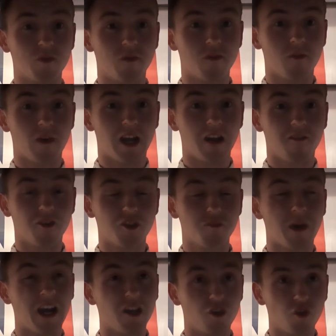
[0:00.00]
with the virus,
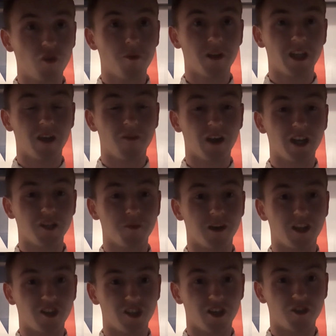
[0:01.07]
but I do believe it has been
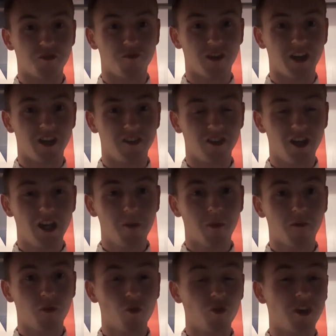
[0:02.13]
exaggerated. But
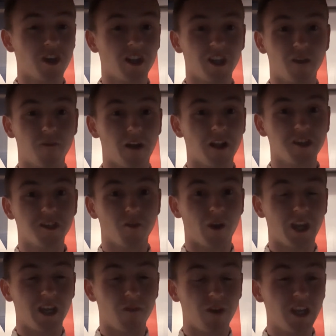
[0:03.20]
if you look at the lethality
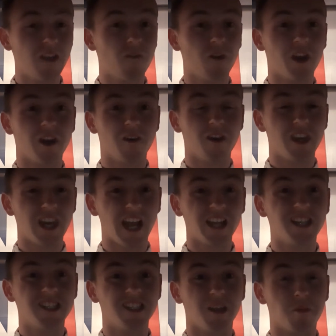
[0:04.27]
rate, even
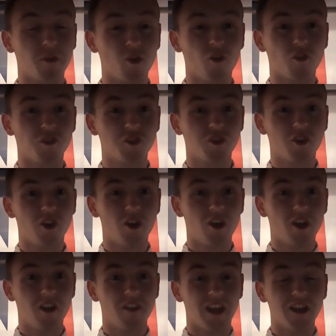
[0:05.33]
90 plus,
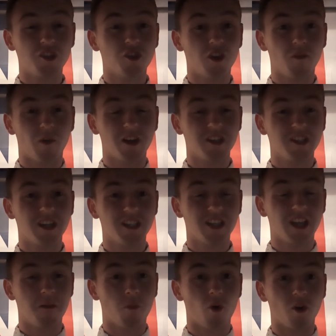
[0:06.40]
that's only when it starts
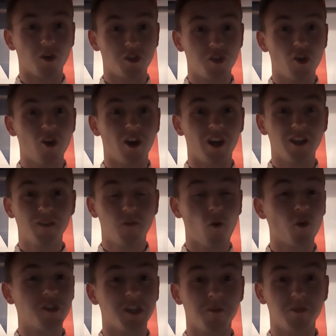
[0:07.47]
getting more concerning. It's
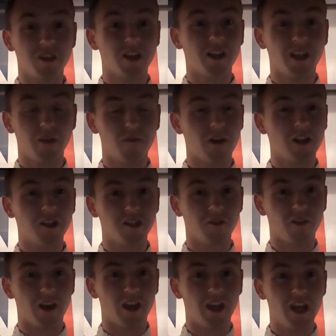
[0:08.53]
14% lethality
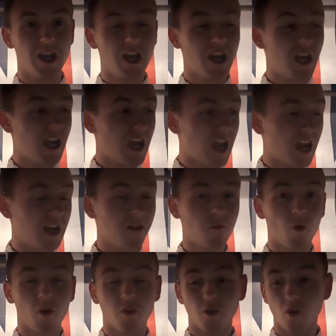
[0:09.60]
rate.
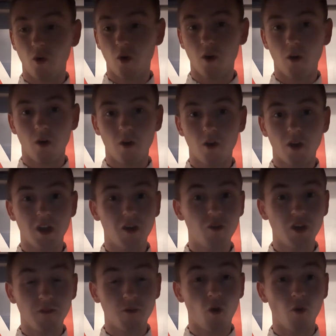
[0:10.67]
Anyone,
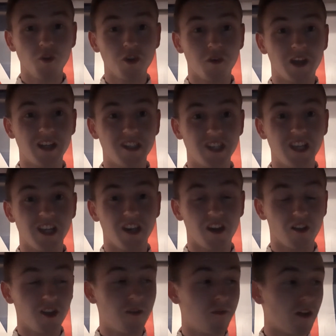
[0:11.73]
and if you're under 18,
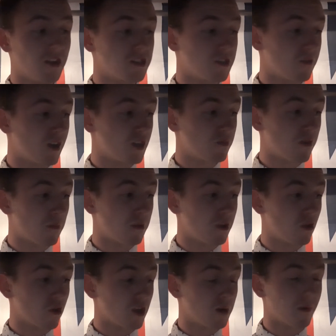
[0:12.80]
your lethality rate is probably
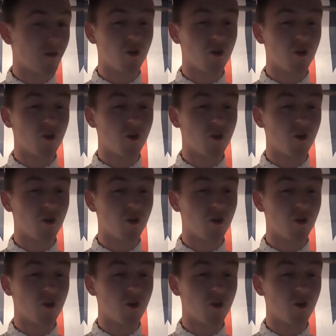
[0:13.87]
looking about